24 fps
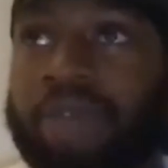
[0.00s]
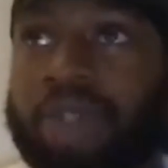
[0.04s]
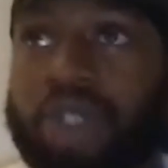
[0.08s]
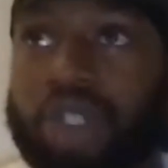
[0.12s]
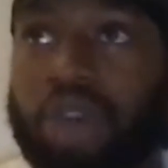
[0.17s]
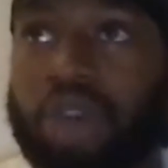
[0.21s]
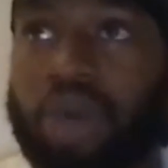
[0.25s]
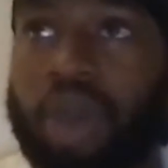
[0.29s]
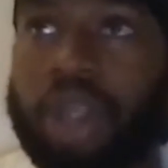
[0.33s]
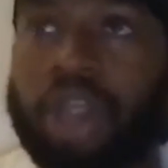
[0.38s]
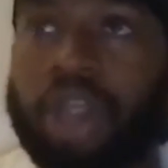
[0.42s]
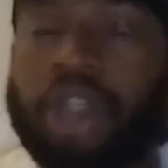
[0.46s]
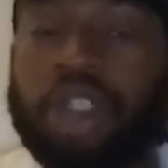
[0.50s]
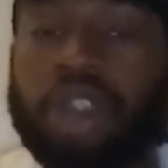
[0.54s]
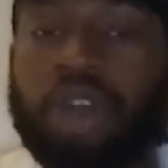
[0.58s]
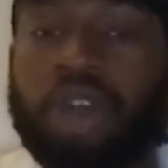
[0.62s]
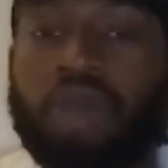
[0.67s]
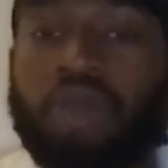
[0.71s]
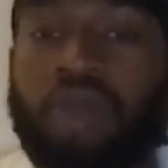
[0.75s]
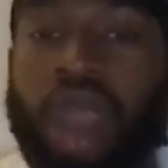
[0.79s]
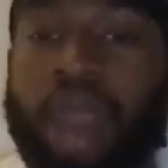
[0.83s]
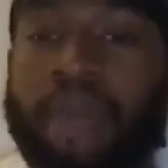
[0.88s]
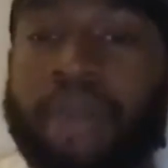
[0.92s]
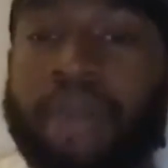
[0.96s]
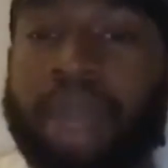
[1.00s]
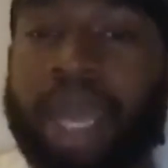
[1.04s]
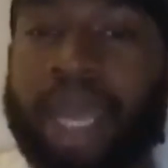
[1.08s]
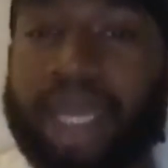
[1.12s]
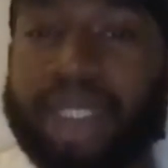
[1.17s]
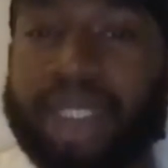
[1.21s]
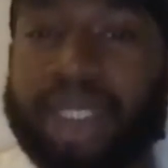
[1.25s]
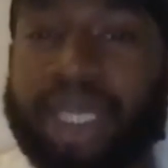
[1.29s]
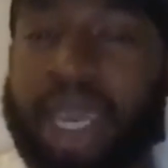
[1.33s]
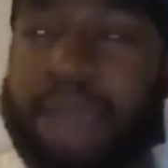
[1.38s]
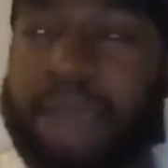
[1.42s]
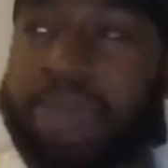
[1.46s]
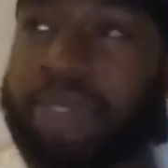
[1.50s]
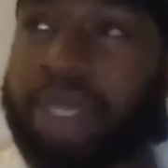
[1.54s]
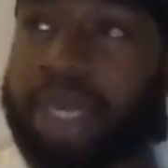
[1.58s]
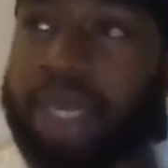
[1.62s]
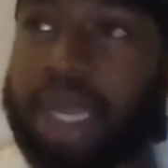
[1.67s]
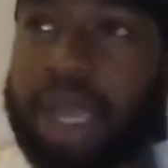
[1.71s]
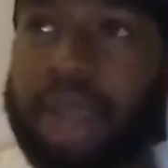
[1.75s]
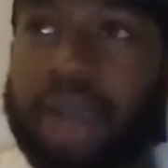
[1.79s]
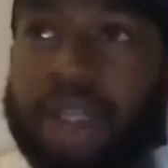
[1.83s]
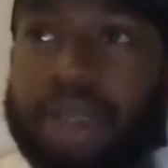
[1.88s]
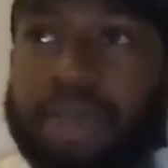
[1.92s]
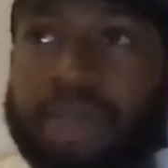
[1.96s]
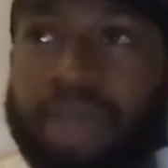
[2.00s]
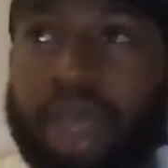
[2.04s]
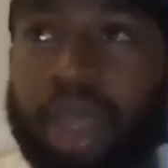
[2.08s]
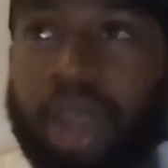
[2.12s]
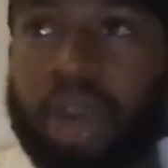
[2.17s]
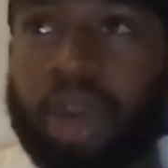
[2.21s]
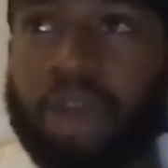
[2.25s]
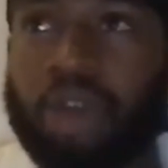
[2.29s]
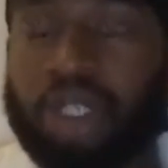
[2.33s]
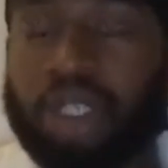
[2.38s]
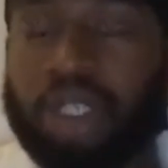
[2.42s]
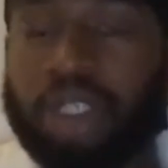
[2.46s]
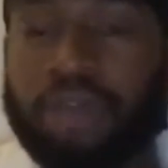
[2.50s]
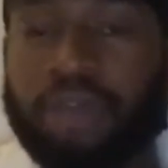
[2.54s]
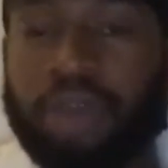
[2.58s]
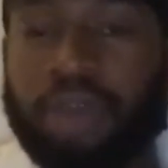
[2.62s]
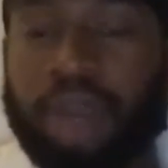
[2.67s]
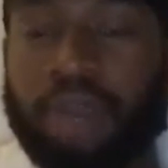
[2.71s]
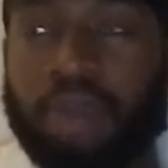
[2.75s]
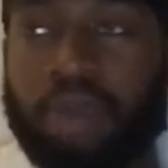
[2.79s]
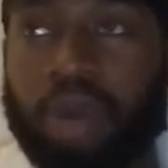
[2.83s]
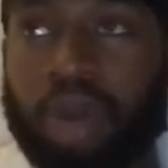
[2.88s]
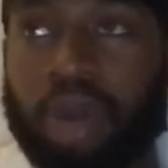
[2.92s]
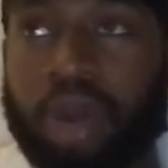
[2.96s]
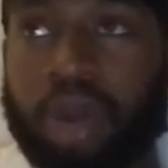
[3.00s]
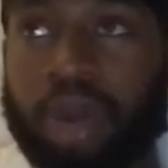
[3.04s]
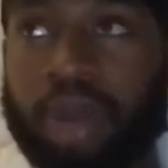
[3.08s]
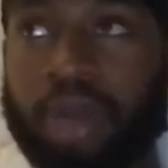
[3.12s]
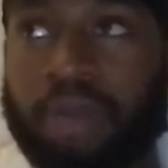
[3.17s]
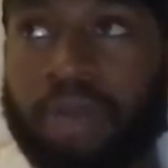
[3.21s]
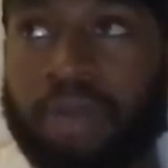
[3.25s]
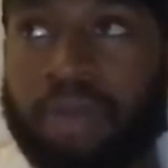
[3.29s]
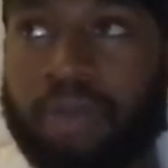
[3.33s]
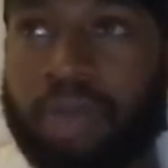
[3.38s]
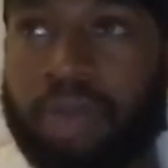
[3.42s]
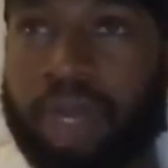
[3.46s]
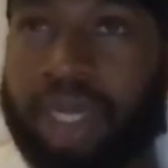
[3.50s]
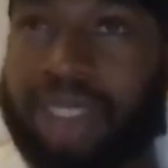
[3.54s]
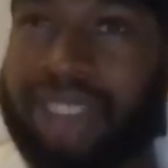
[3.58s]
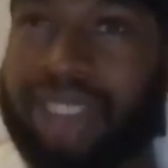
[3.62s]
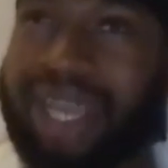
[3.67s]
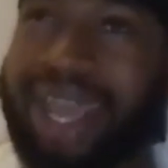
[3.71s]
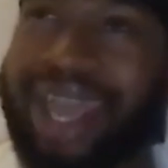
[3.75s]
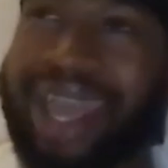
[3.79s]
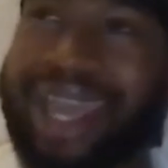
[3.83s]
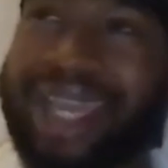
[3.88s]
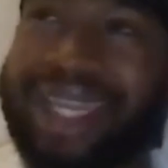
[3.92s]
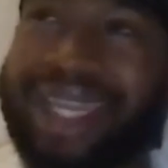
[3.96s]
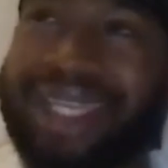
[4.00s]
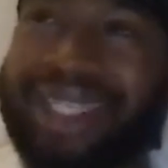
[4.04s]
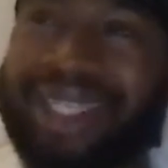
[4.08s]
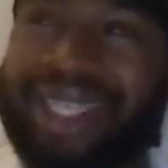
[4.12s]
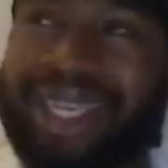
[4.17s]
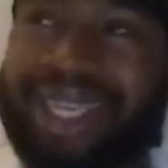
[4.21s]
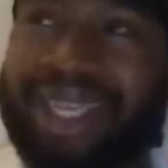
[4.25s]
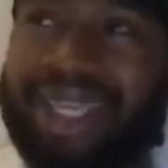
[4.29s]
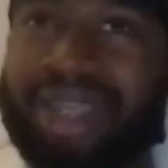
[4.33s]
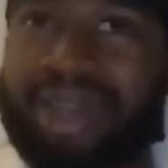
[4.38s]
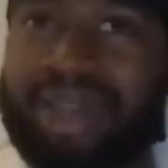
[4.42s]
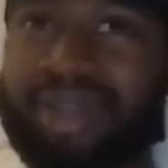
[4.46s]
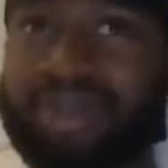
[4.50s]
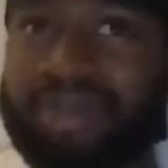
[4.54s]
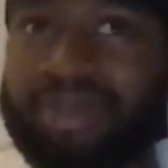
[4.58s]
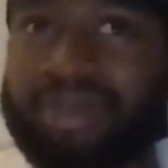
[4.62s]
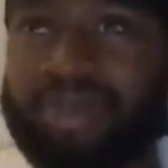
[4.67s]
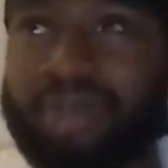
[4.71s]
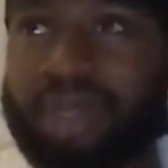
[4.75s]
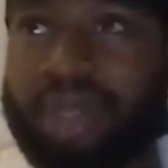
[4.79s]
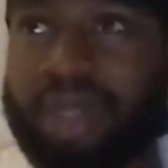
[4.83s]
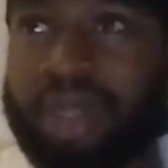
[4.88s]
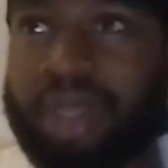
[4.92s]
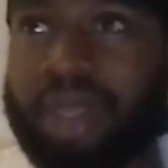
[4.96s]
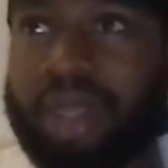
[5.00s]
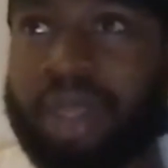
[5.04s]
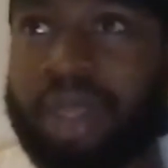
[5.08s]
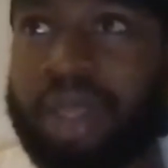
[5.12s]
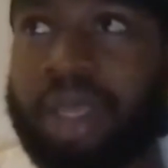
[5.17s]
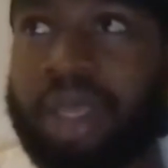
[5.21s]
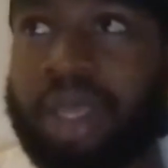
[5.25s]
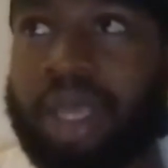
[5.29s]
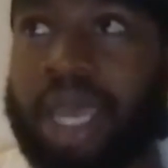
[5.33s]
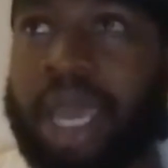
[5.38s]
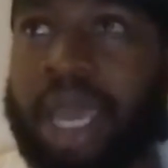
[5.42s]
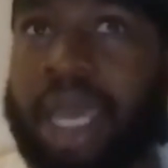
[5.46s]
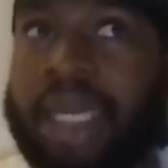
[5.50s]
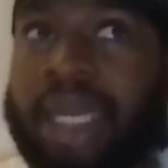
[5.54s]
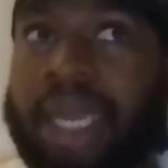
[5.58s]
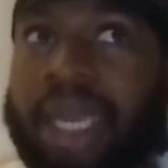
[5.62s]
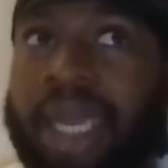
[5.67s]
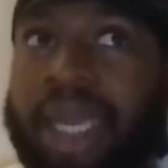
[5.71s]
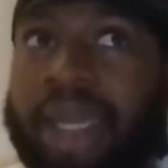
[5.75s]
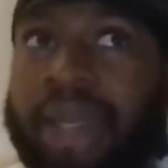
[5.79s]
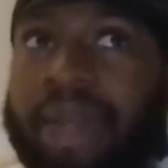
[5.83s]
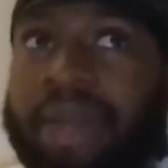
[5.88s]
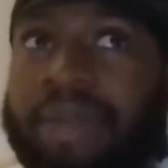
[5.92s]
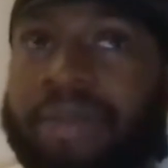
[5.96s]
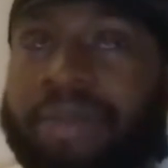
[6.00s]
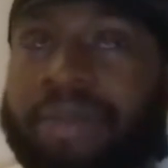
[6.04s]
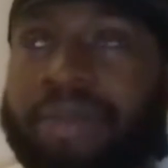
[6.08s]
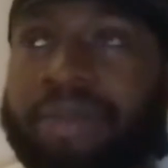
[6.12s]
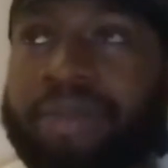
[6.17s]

So I used to rap like Skepta. That was my closest framework when I was like 18. And then